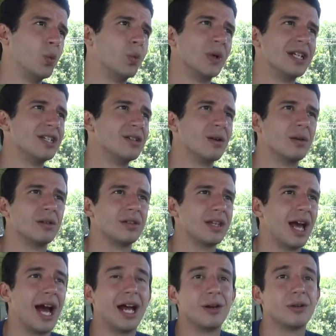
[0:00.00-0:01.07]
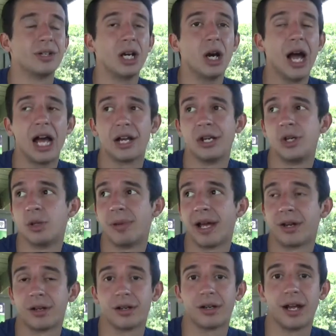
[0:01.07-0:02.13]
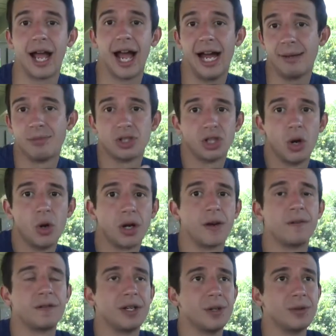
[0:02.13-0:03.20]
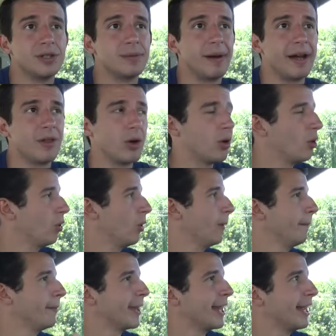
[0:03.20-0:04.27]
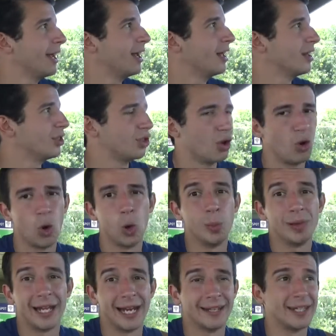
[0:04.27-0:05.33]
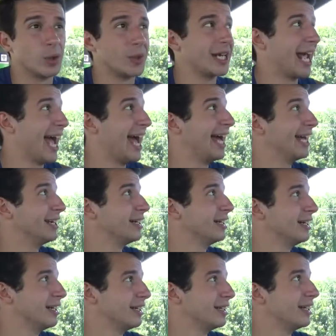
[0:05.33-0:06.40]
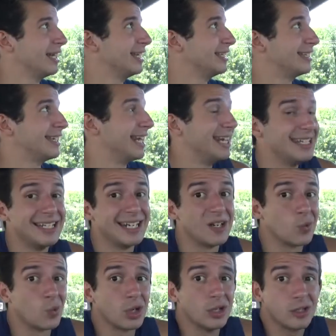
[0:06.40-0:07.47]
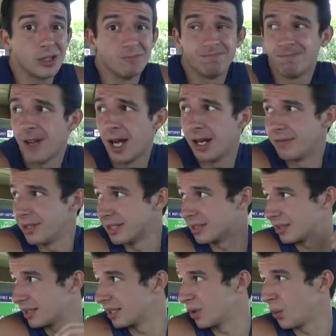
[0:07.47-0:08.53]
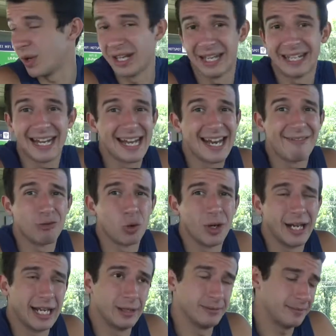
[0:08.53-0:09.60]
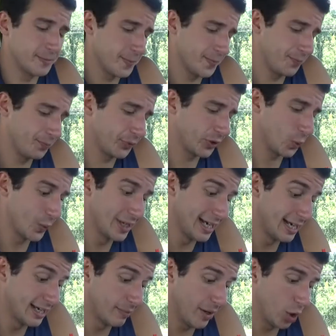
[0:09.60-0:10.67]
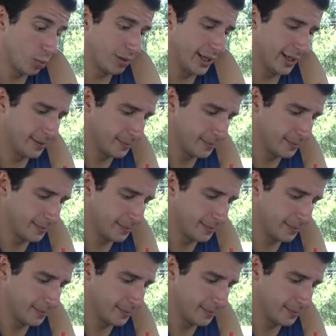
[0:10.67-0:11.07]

we. Sh- I don't know how you do better. I'm so confused by the whole, the whole plan that we had. It it didn't work. Obviously, we didn't get everyone out. We needed a better plan.